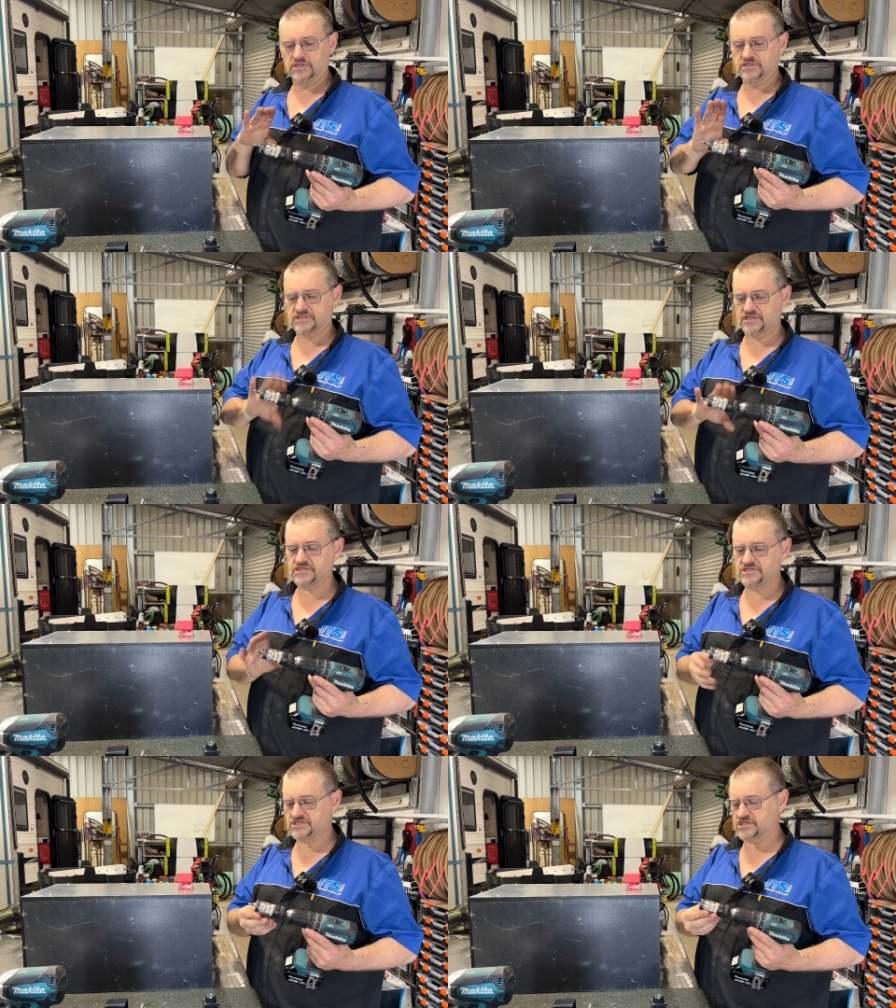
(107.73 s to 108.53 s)
So this
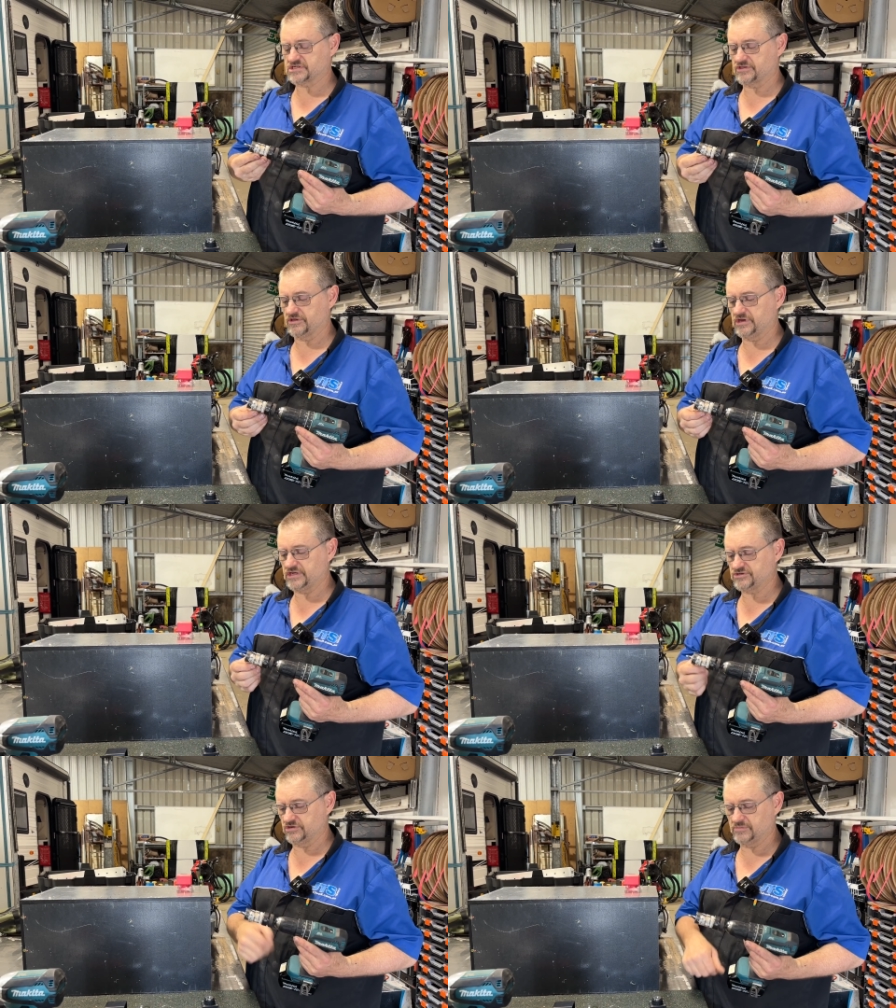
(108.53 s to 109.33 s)
is just a
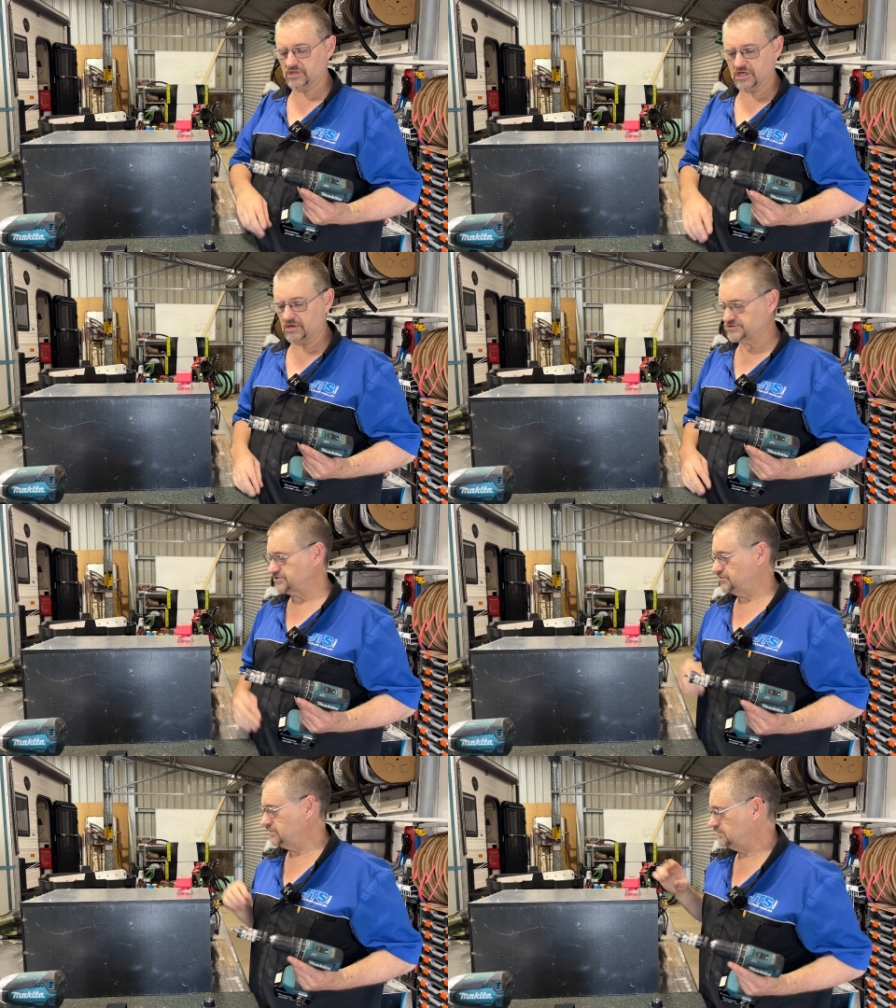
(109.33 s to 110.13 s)
32 mil hole
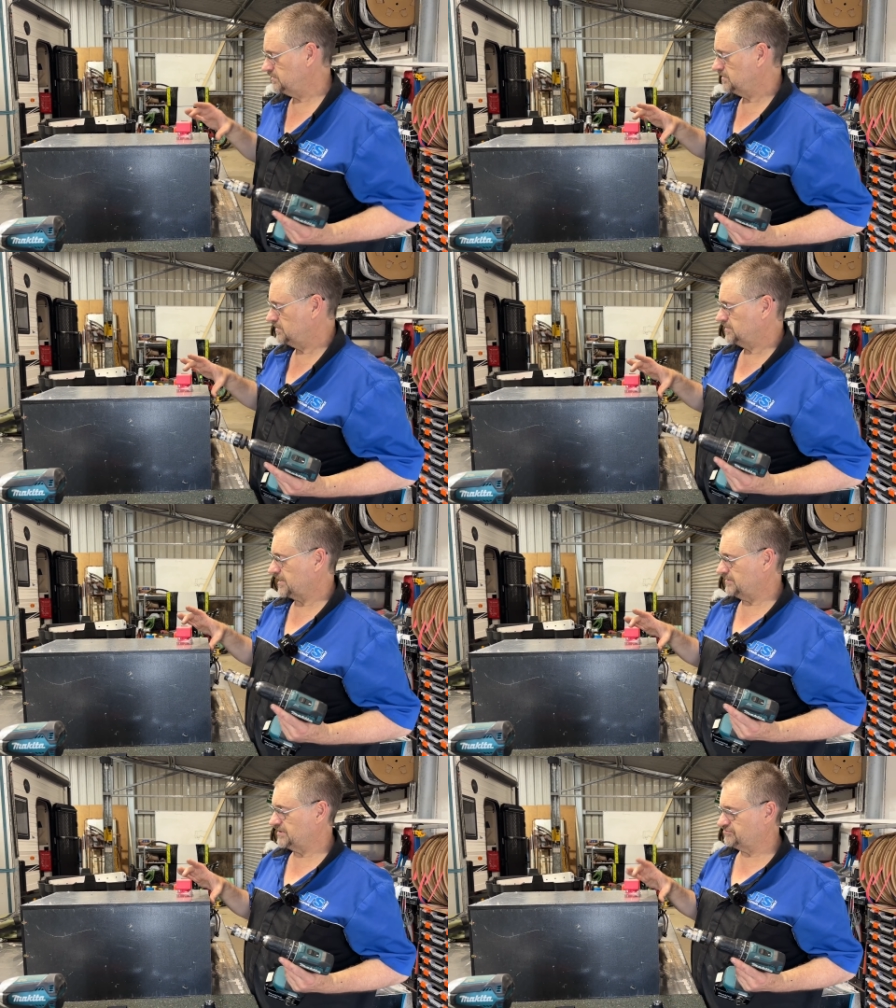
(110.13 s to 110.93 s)
saw
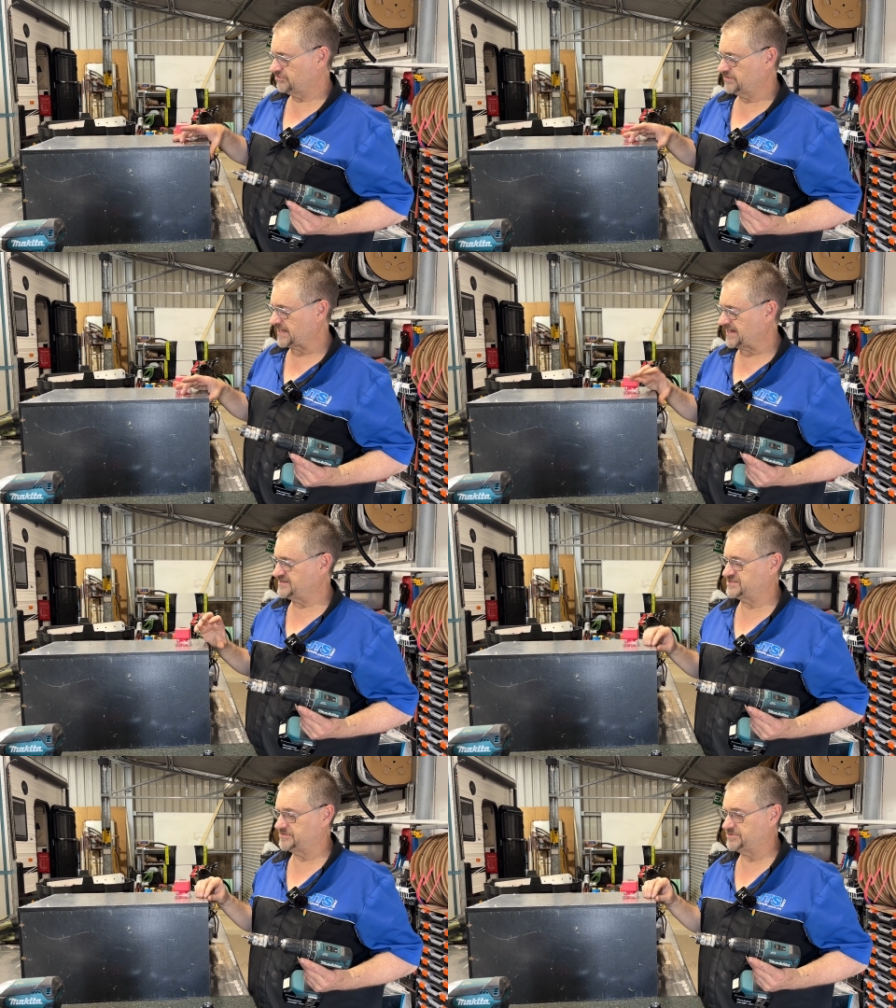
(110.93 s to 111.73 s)
going through the
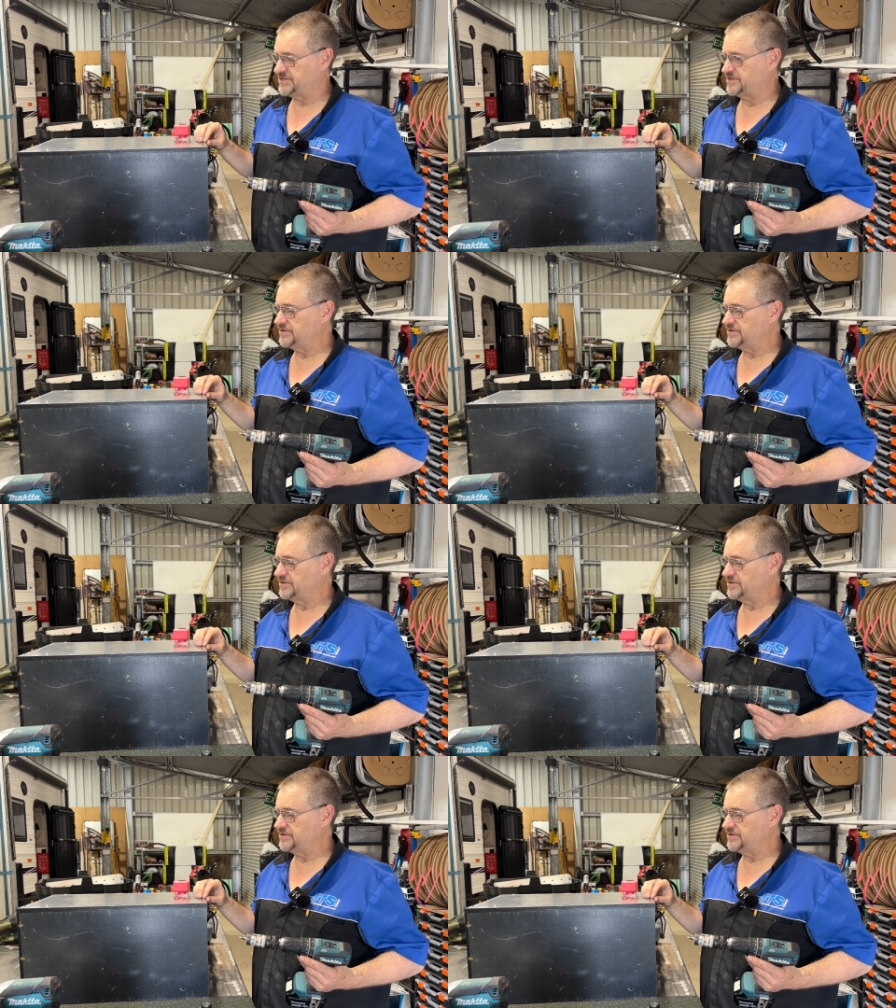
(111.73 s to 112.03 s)
HDPE.